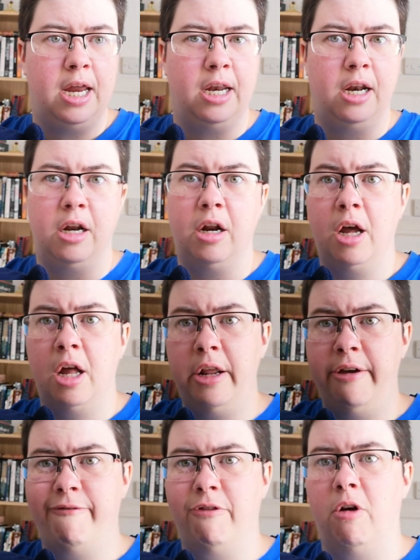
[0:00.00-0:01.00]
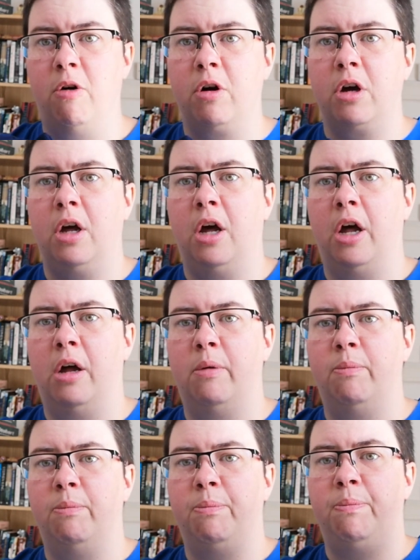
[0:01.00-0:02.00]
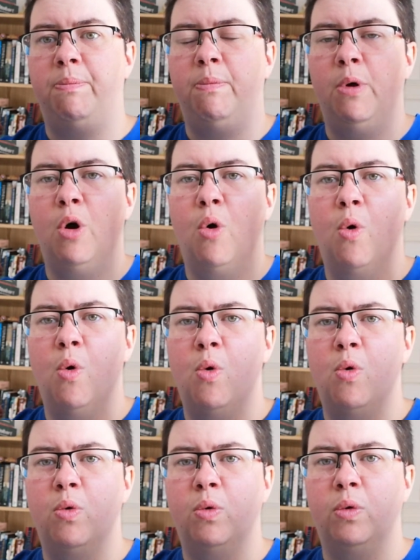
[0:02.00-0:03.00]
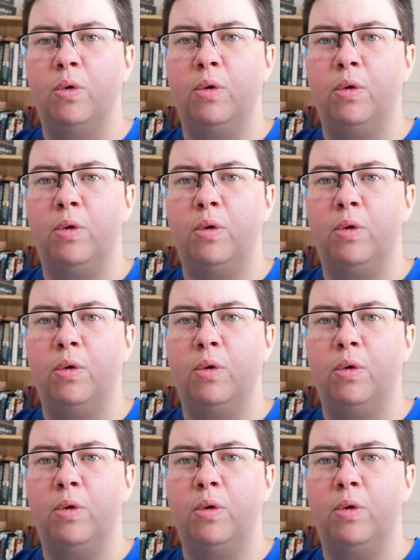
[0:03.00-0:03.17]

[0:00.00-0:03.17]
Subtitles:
in an earlier vlog, not all,